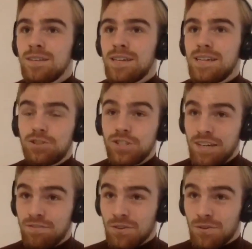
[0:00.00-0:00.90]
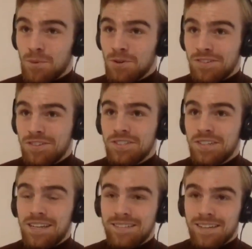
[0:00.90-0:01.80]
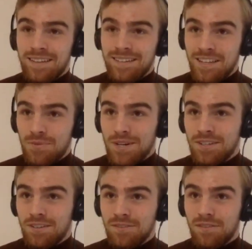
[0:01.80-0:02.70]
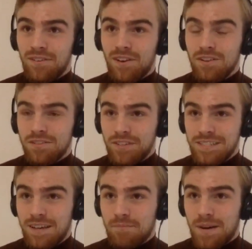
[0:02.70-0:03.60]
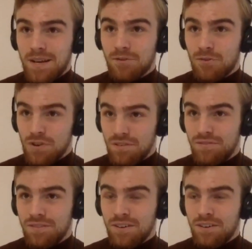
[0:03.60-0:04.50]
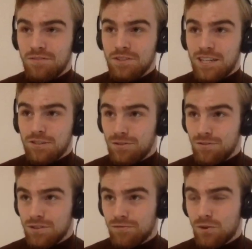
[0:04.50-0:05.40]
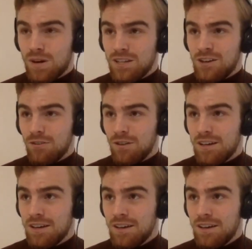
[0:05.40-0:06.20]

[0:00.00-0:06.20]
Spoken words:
He's achieved so much. He is a continuation of the philosophy set by Cruyff, obviously a student of Guardiola.